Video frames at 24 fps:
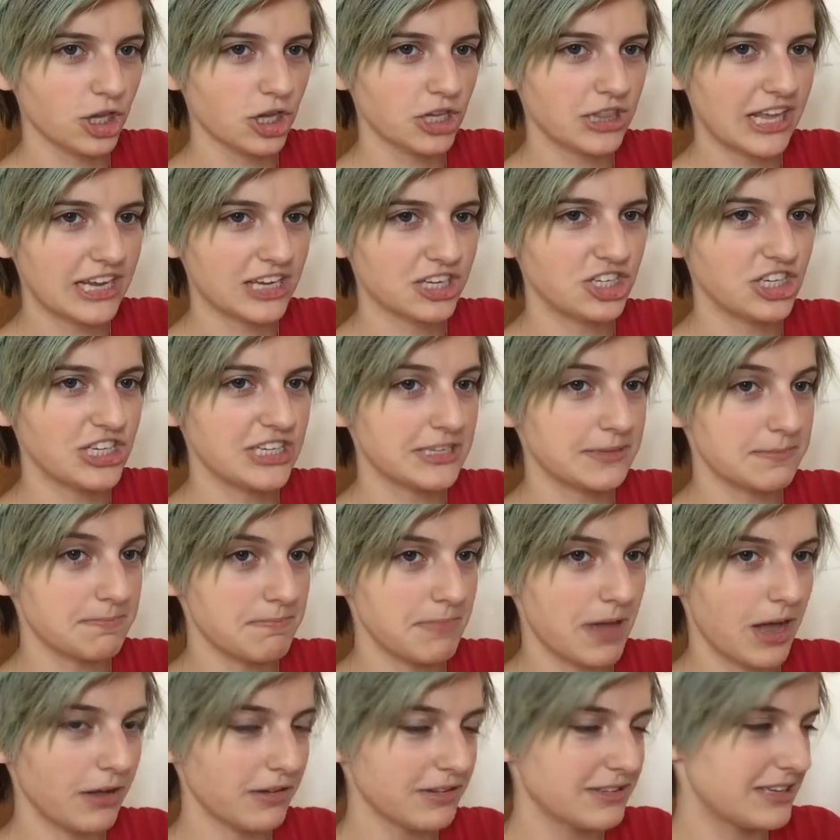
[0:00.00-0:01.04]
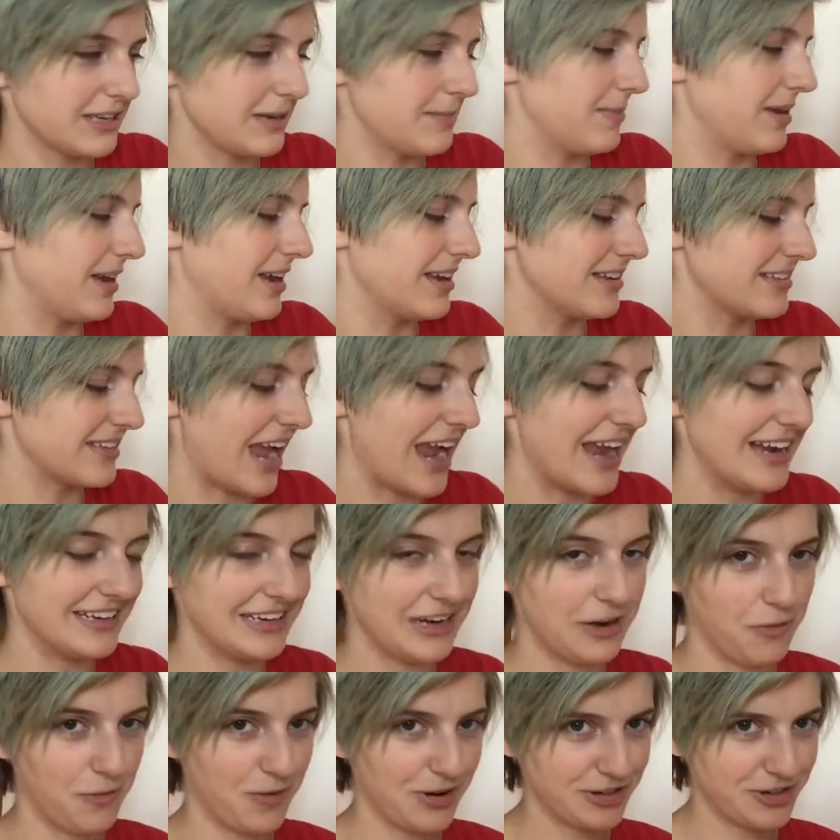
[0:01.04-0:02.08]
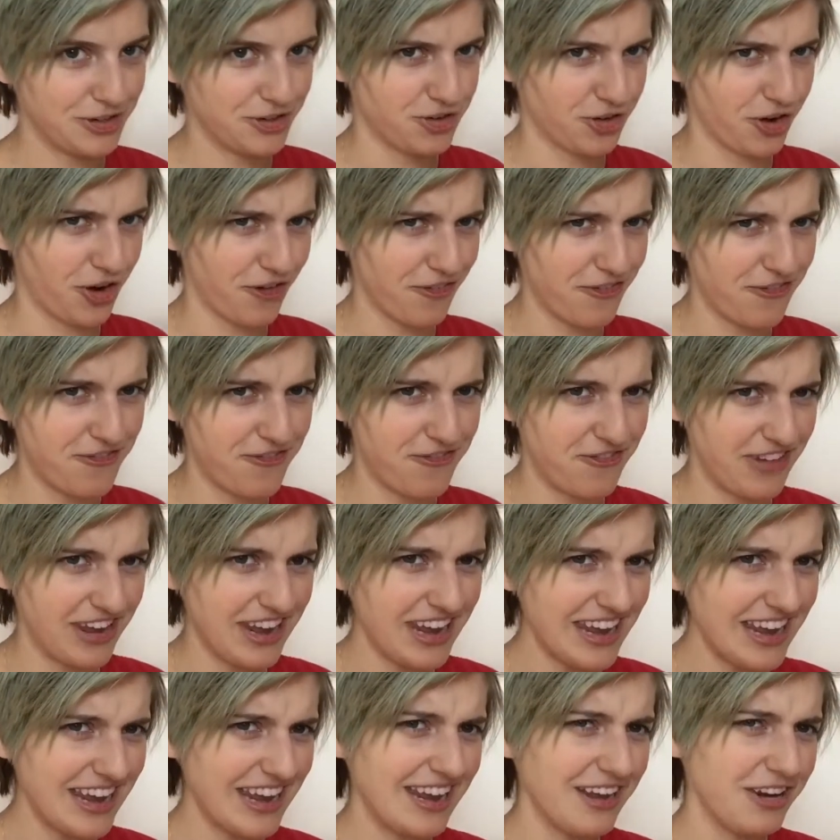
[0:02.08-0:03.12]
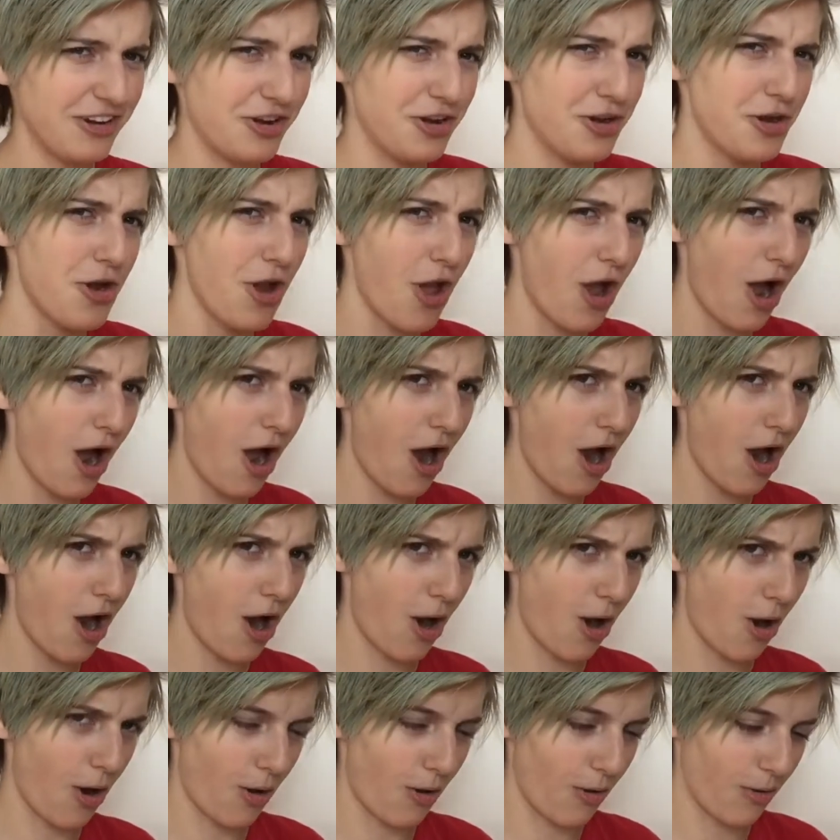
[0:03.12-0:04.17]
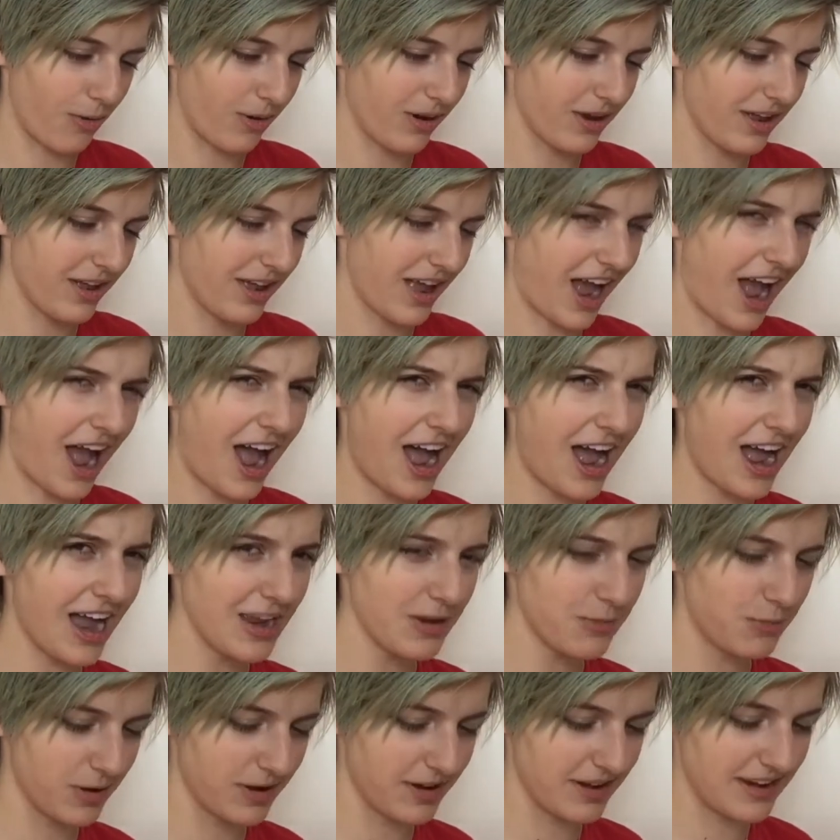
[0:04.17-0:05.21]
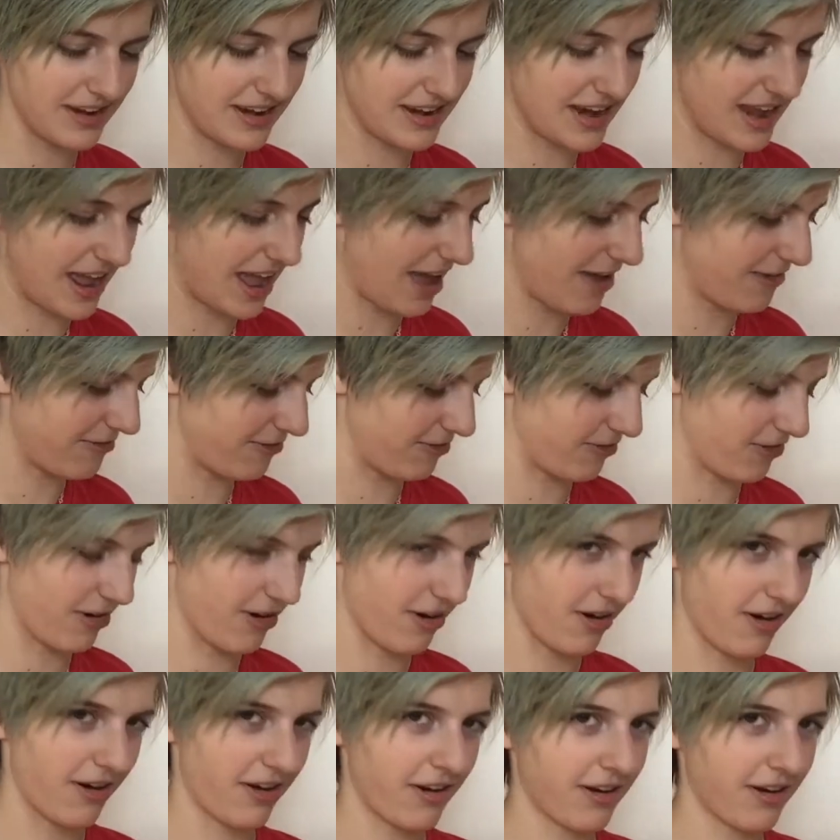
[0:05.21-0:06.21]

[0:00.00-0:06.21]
like she's melting because I didn't want to draw feet. No, I would never.